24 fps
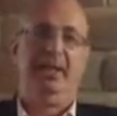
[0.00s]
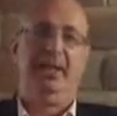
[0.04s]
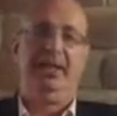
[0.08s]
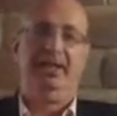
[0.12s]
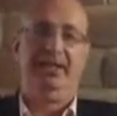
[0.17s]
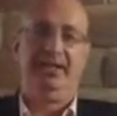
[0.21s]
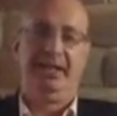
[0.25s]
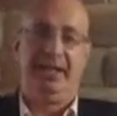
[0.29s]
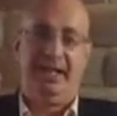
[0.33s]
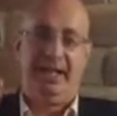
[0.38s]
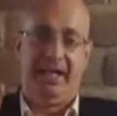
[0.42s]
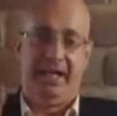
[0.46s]

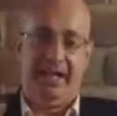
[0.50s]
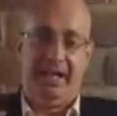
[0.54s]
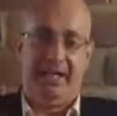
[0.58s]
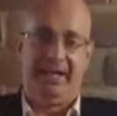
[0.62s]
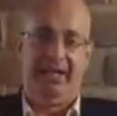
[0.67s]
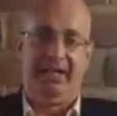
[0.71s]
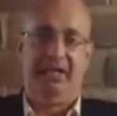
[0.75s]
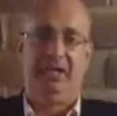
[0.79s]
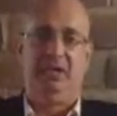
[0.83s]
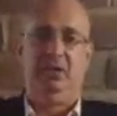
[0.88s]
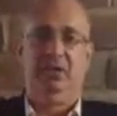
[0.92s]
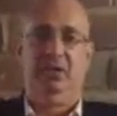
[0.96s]
and the
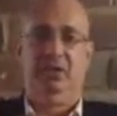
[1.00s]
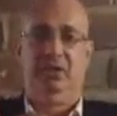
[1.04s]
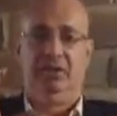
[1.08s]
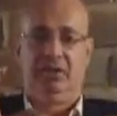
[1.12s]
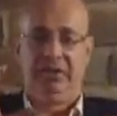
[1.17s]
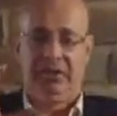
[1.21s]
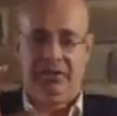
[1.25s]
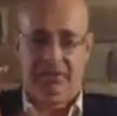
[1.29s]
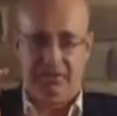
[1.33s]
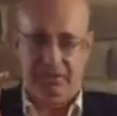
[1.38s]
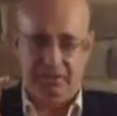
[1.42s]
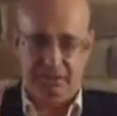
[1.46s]

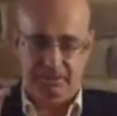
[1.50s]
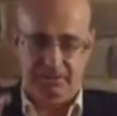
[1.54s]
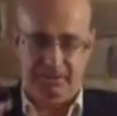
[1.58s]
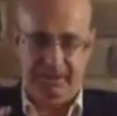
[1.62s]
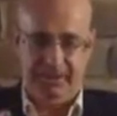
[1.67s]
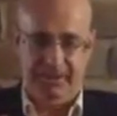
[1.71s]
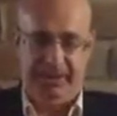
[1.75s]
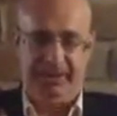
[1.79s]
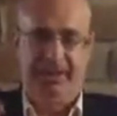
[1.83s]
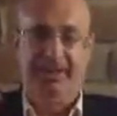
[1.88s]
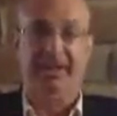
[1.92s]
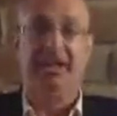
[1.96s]

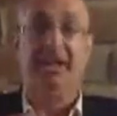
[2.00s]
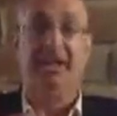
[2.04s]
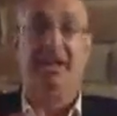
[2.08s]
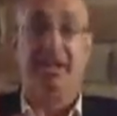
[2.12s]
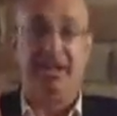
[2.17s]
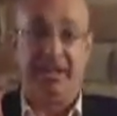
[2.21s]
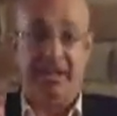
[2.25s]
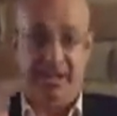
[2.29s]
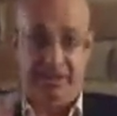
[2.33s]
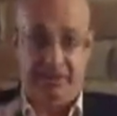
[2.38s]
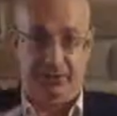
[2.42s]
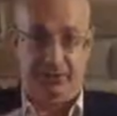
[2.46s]
Anglo-speaking
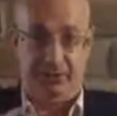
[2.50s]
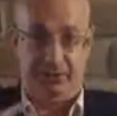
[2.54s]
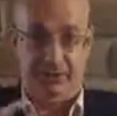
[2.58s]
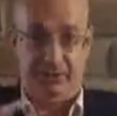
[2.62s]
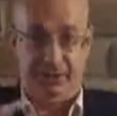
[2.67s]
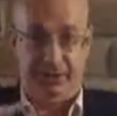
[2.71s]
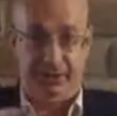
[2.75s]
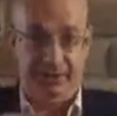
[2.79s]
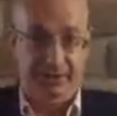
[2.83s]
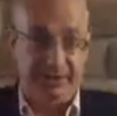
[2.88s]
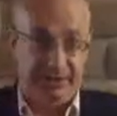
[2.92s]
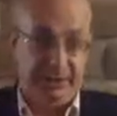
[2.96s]

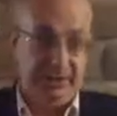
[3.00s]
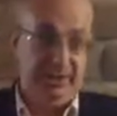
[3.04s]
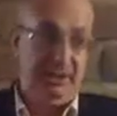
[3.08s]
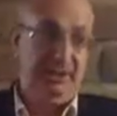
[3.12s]
countries,